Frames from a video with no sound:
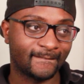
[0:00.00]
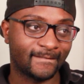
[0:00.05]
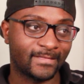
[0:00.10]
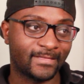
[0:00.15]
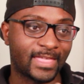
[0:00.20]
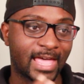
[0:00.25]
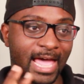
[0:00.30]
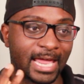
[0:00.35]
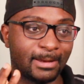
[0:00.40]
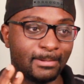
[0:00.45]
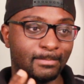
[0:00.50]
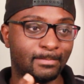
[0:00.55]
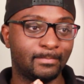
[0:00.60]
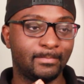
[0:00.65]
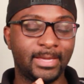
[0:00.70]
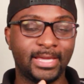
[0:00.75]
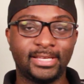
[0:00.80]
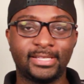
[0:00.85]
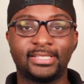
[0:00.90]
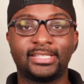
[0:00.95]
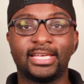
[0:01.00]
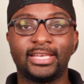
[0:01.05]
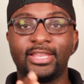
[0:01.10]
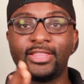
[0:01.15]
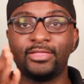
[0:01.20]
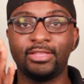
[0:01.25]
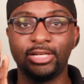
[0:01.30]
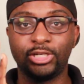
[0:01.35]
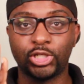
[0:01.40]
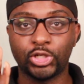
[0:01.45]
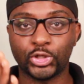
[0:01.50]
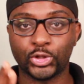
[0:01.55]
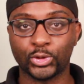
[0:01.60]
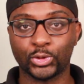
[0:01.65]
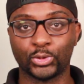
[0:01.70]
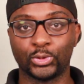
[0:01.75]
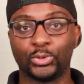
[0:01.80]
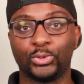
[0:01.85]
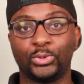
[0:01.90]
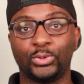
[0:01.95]
that makes it the
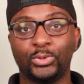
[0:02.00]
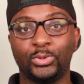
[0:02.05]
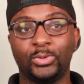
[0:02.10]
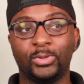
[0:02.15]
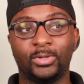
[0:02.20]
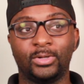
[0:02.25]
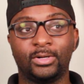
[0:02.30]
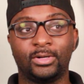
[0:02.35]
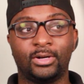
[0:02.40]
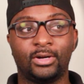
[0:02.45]
true